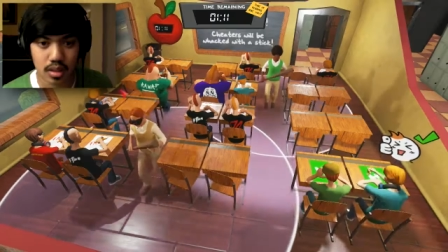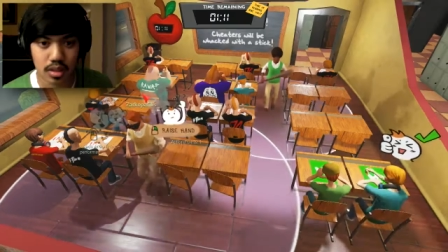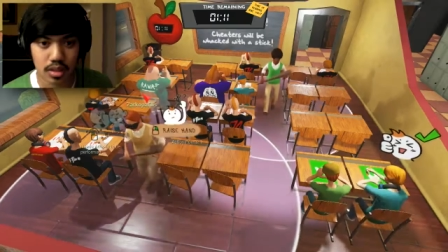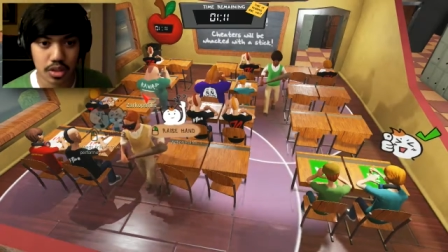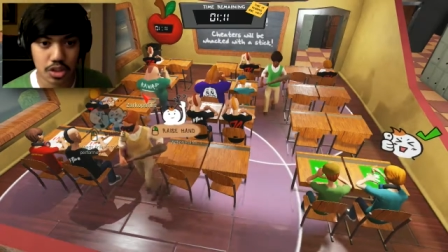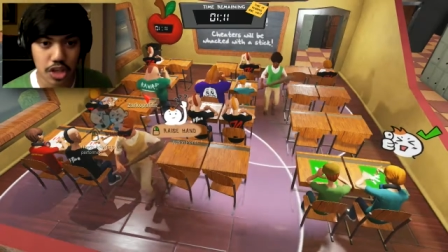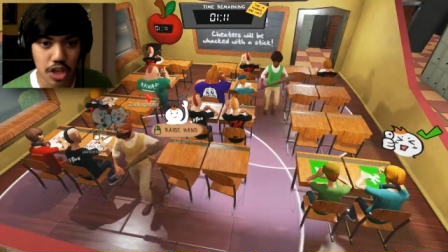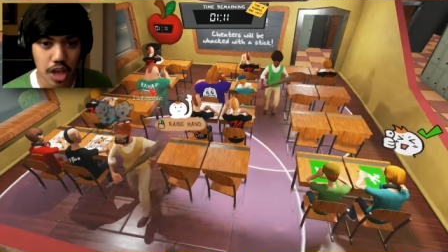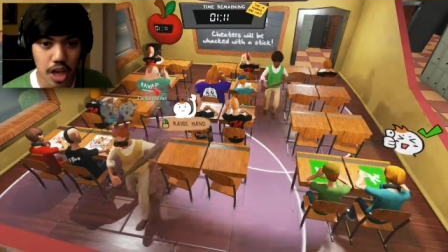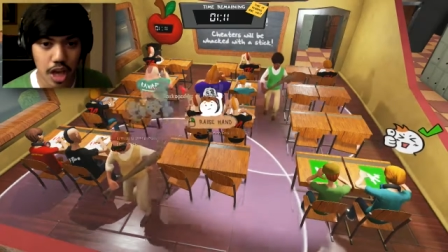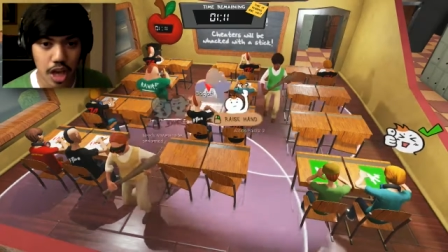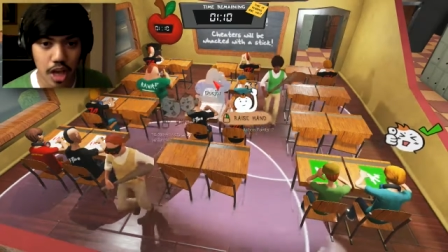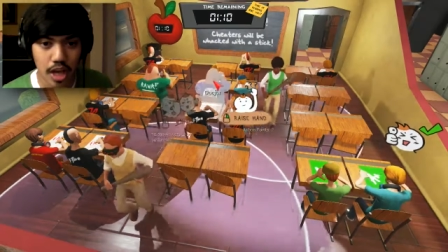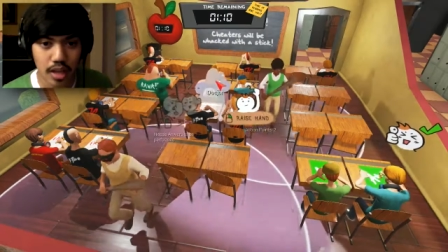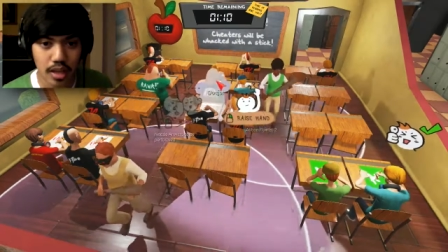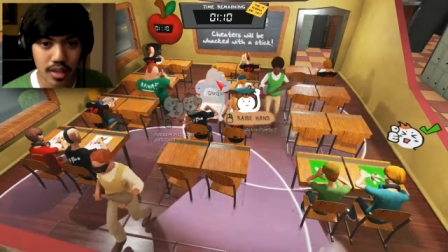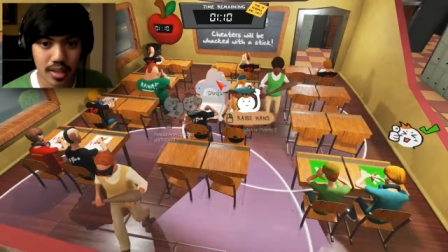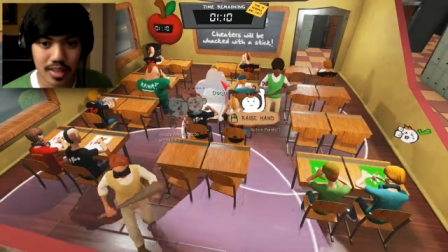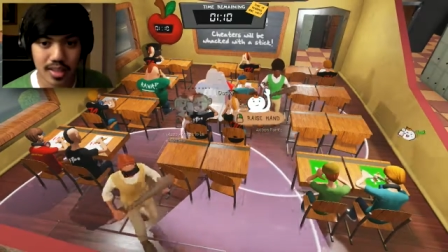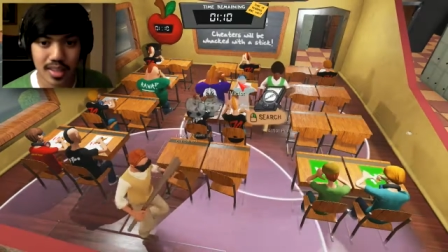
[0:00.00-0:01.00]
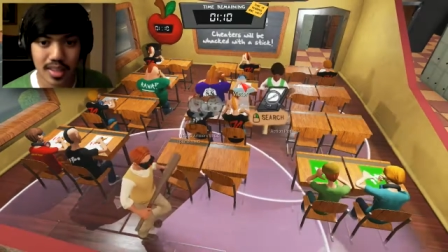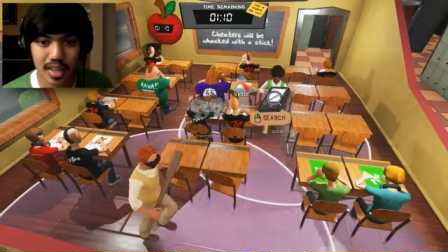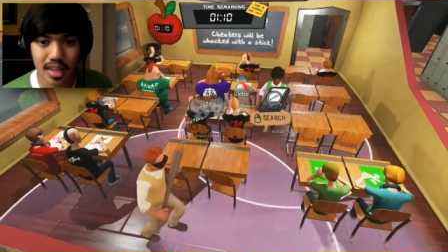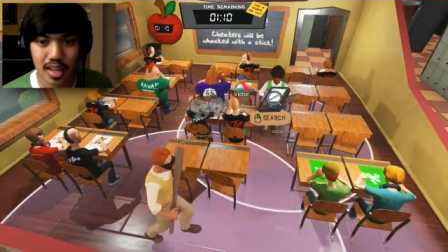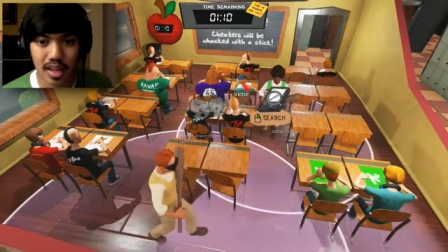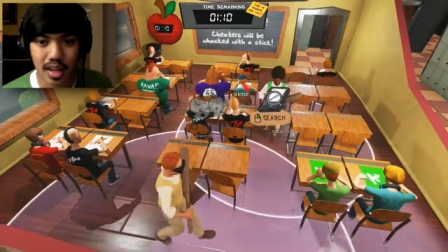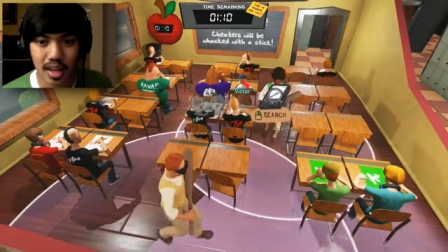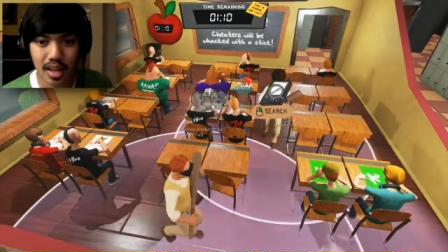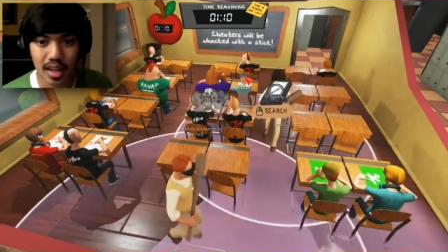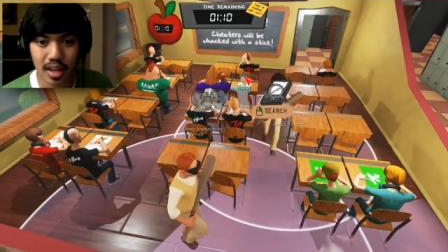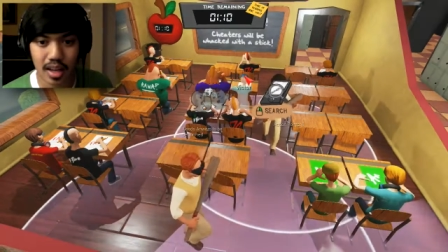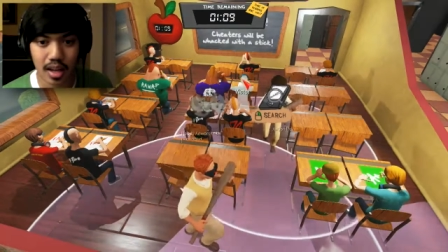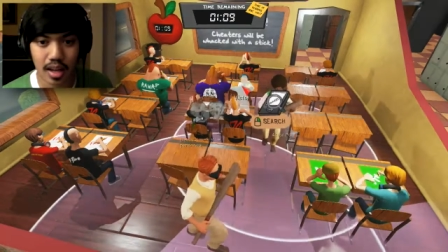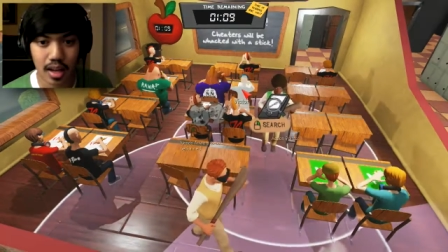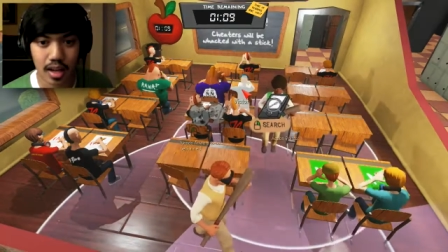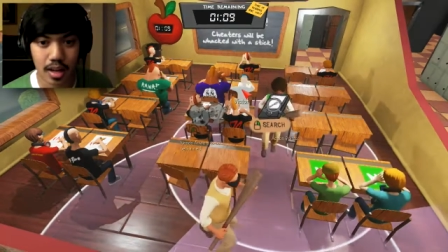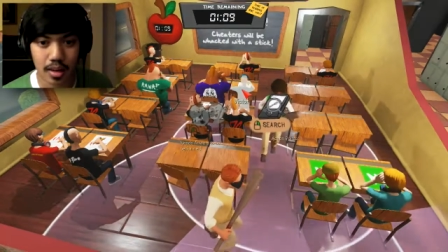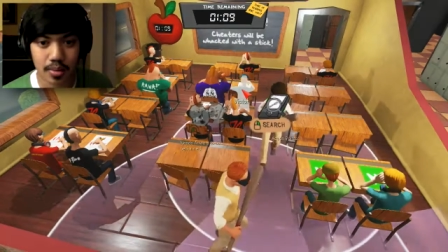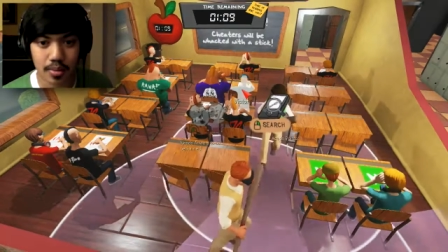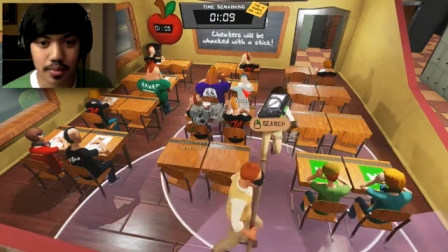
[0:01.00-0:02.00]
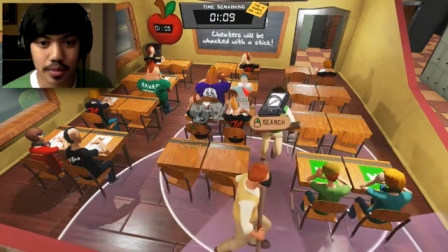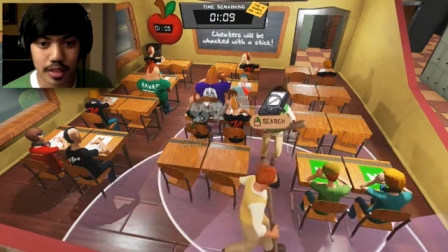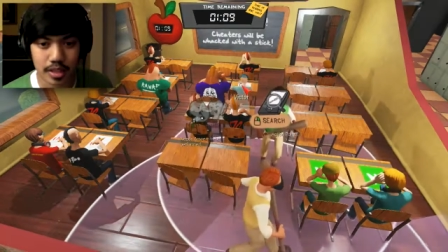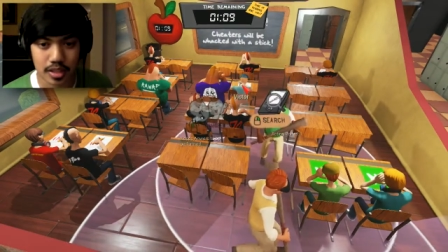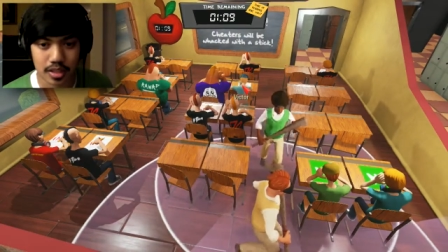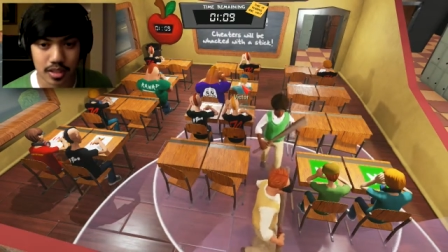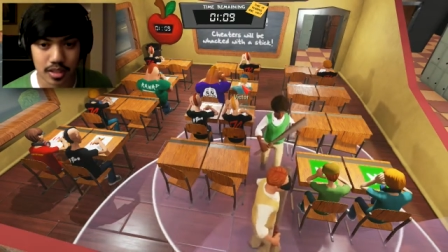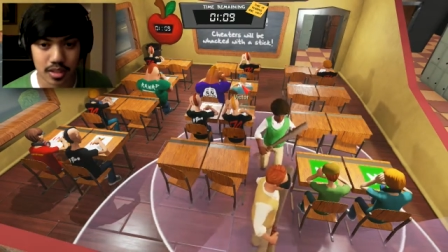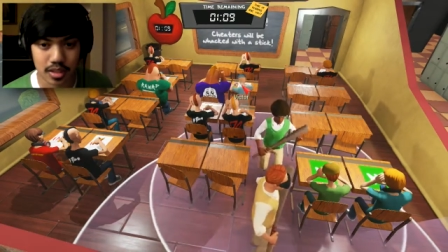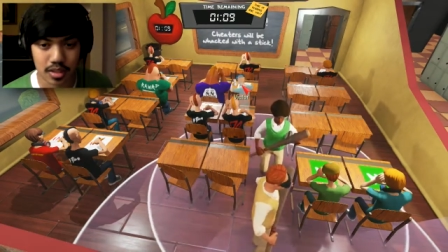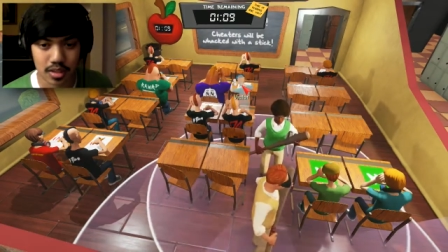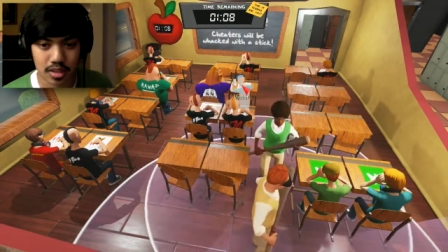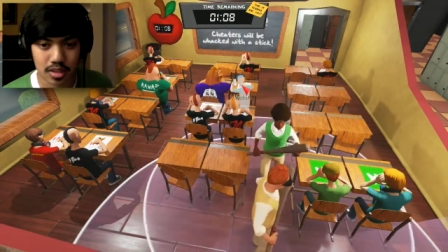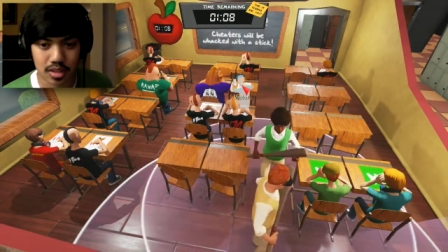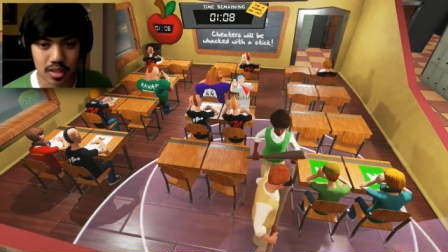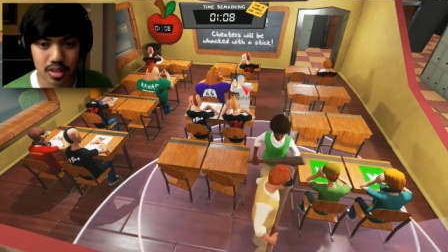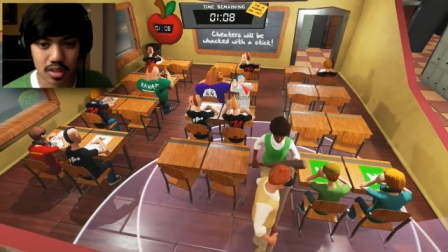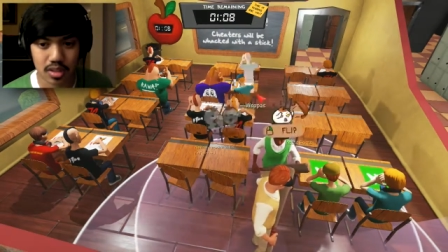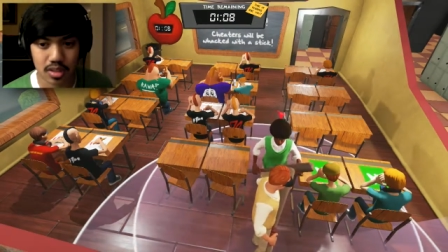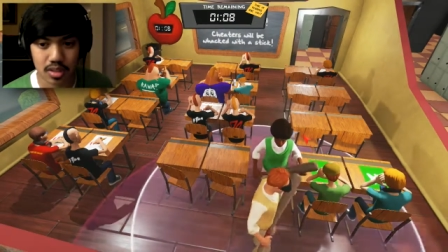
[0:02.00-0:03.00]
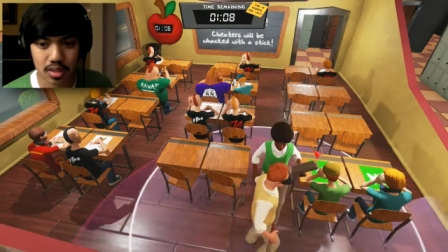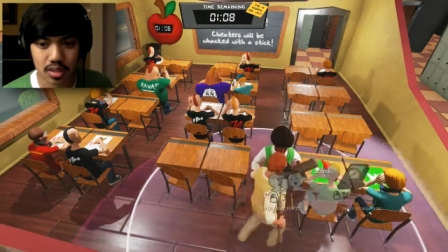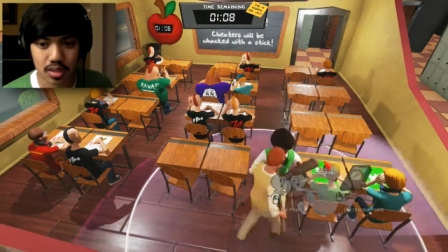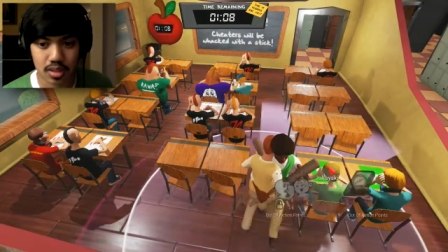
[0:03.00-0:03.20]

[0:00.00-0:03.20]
Yeah. Uh, Victor can search.